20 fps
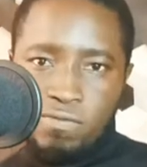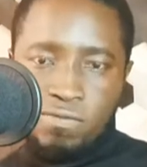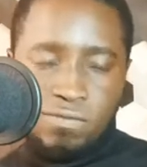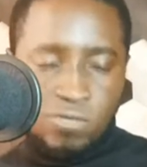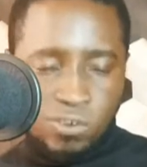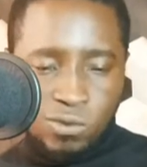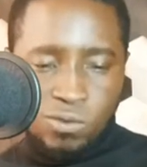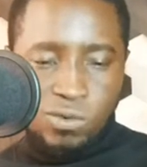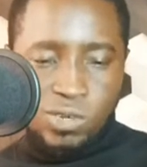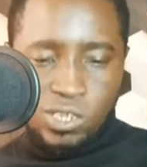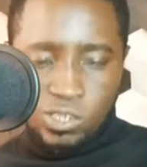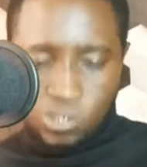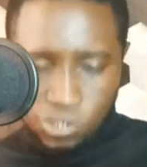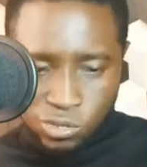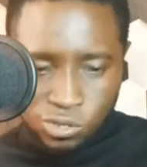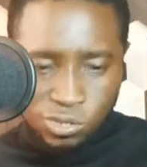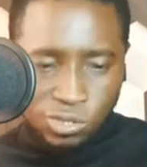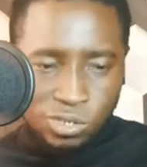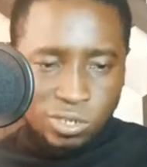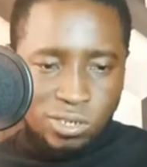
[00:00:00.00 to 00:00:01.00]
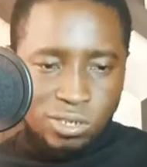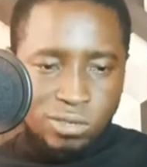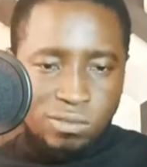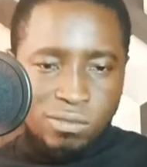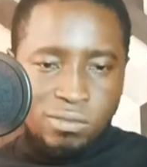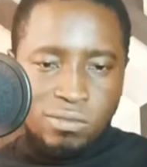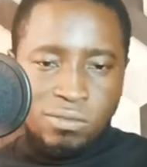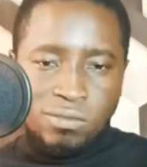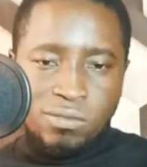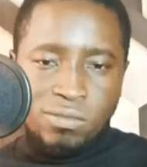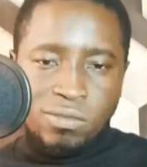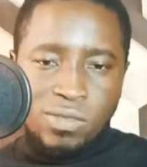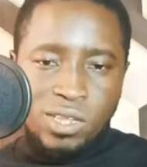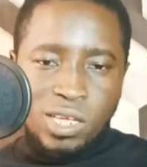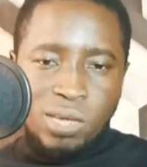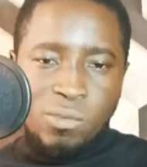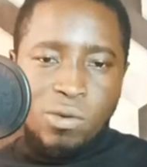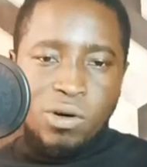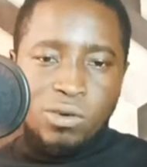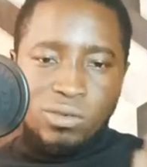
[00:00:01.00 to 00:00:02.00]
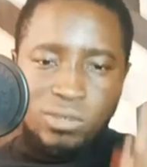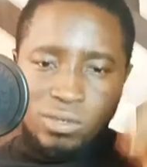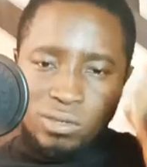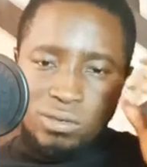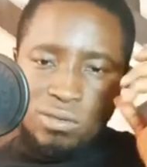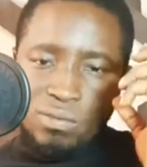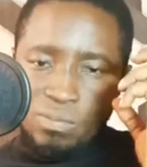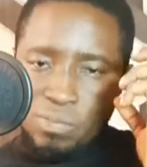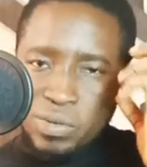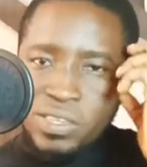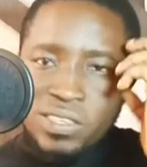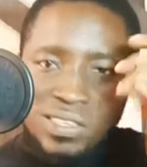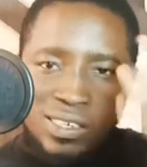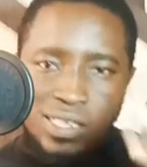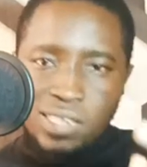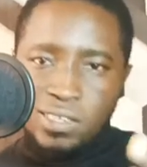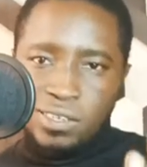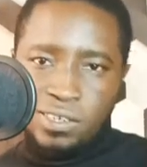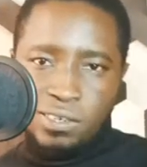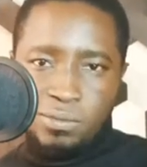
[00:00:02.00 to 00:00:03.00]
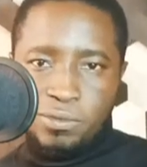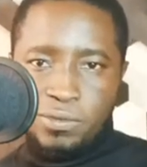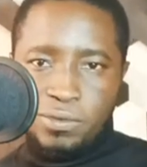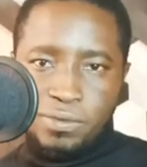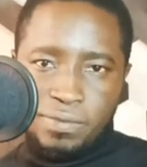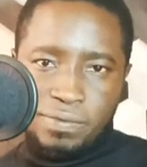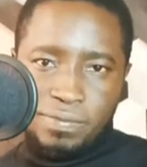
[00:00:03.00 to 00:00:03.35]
No, it's just about being sensible.